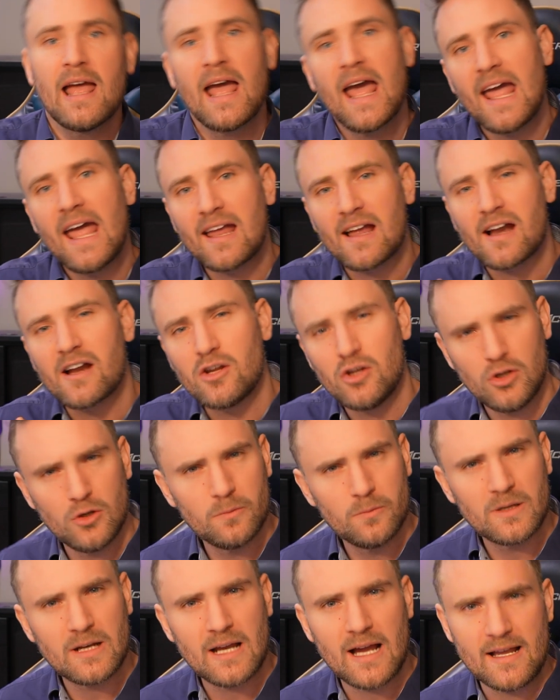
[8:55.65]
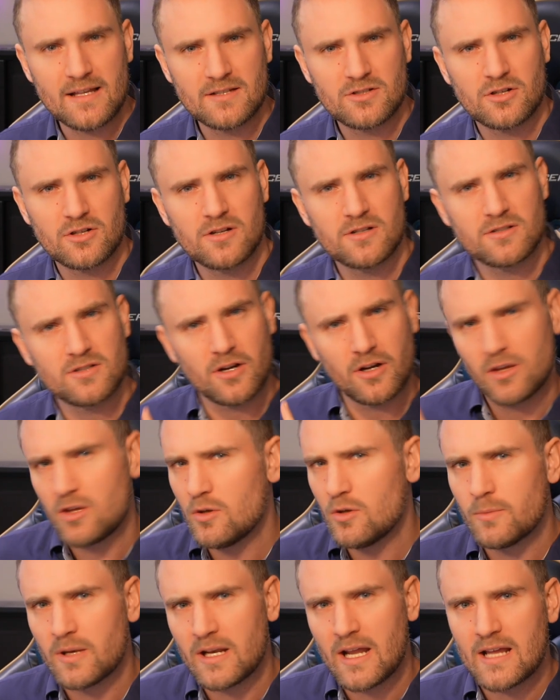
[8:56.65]
AI humanizers are
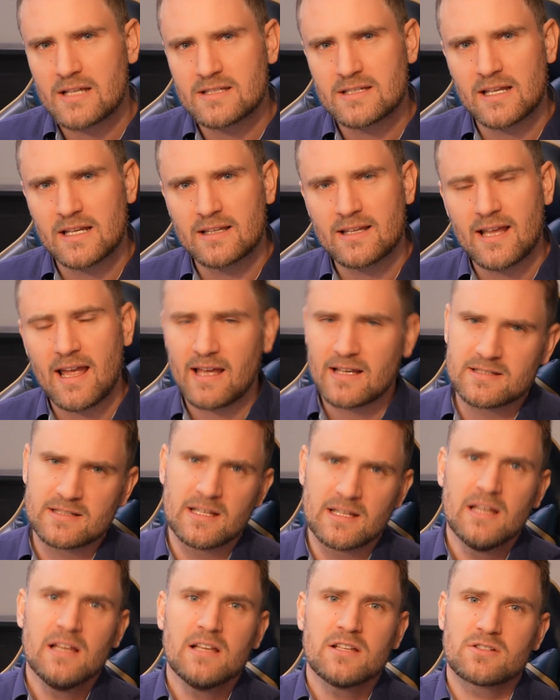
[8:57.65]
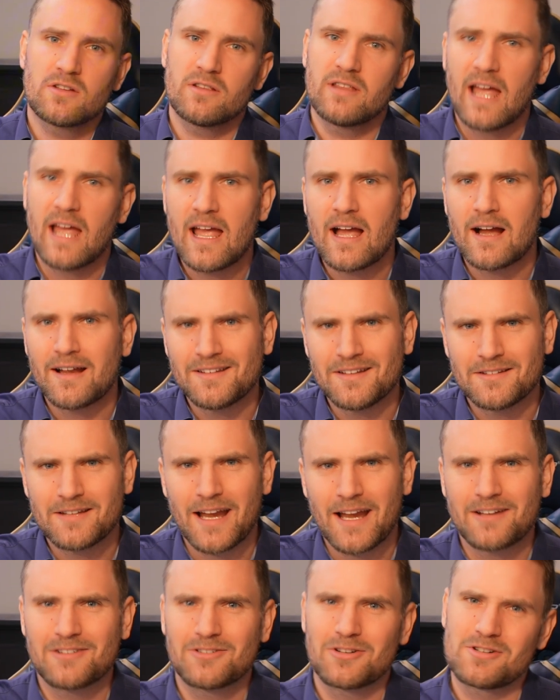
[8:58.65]
humanizing text, so the AI
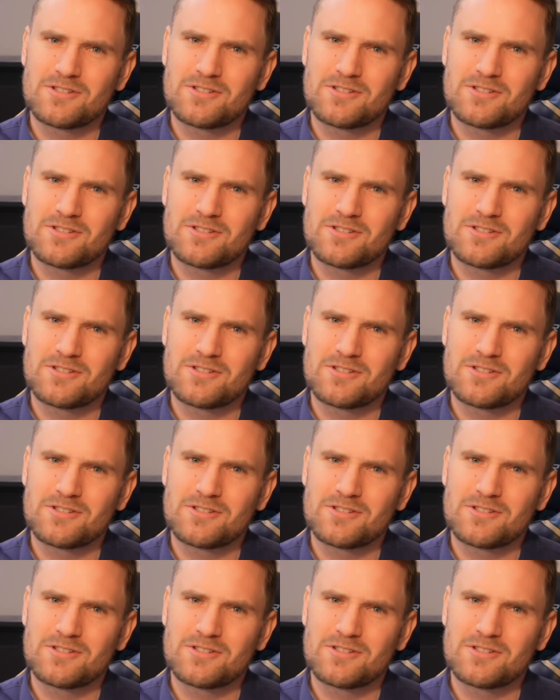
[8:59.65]
detectors